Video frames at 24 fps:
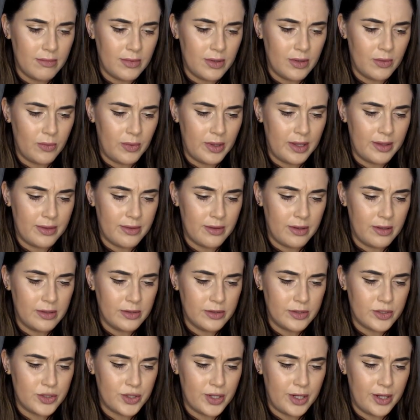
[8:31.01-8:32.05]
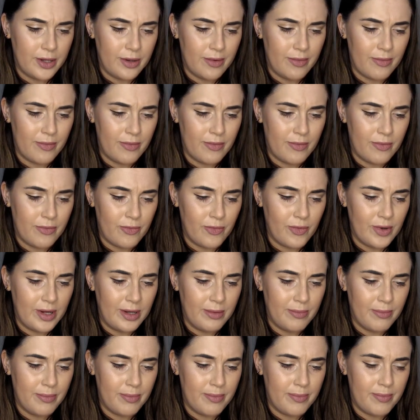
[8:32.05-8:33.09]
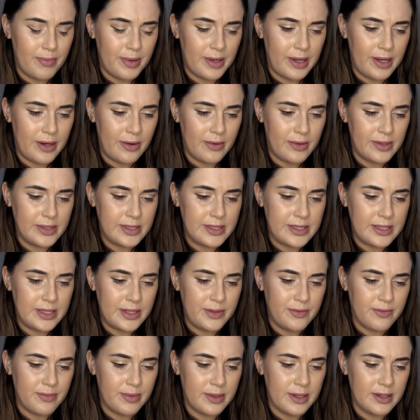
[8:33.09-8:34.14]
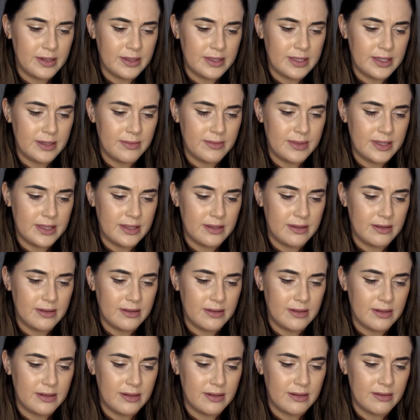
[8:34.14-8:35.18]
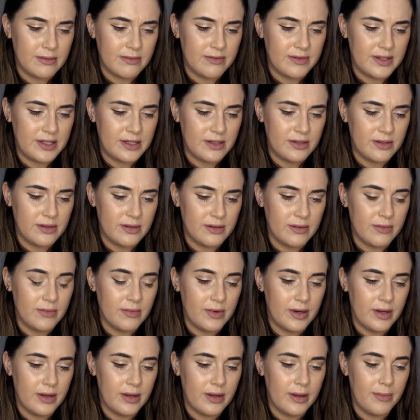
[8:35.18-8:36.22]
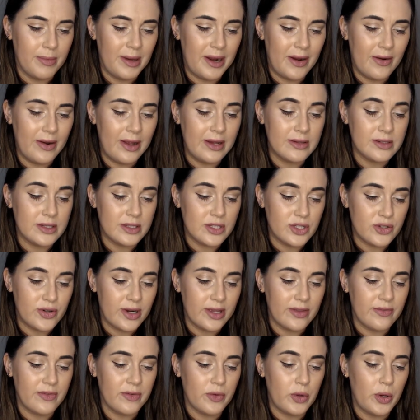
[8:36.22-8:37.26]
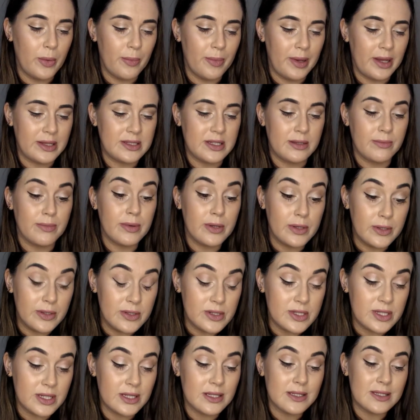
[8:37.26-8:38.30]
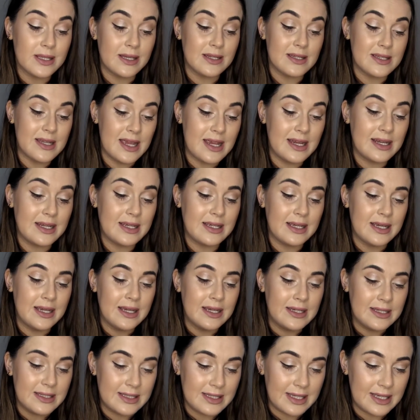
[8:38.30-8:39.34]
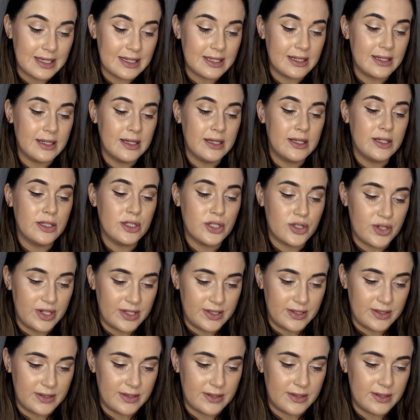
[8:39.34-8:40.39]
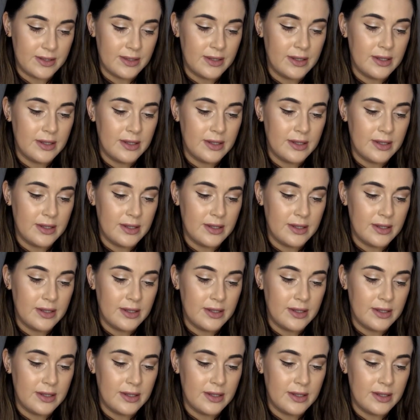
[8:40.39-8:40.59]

with ultra reparative plant stem cells and function. Right. Unparalleled in strength for combating pollutants and daily skin stresses.